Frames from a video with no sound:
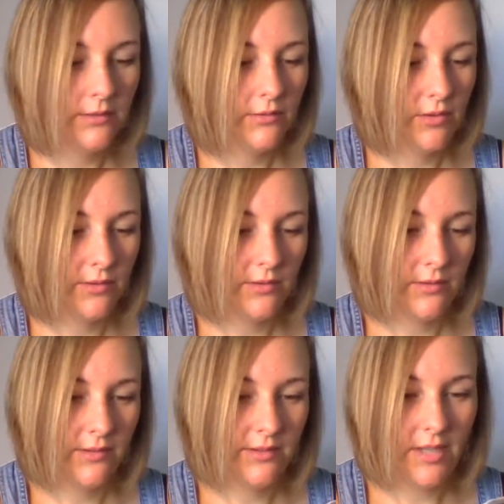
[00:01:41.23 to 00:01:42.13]

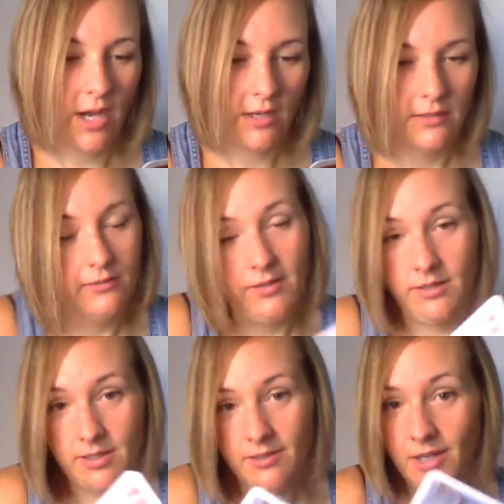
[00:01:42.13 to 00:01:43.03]
just stuck.
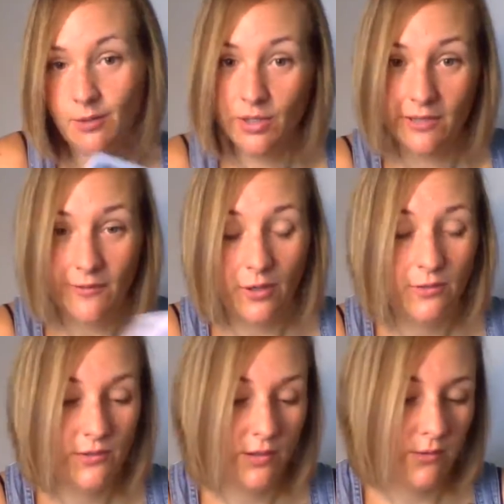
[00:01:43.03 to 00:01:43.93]
And that's kind of what I
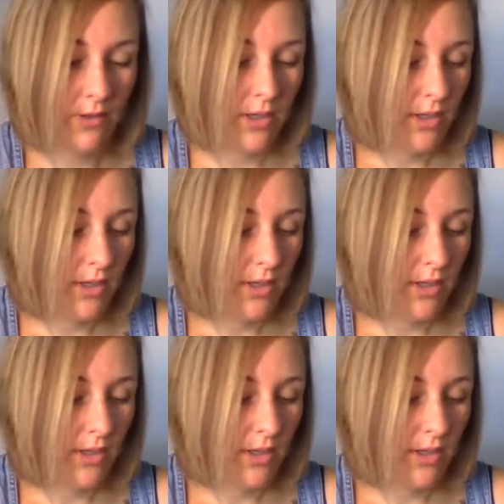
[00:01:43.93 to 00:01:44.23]
felt. So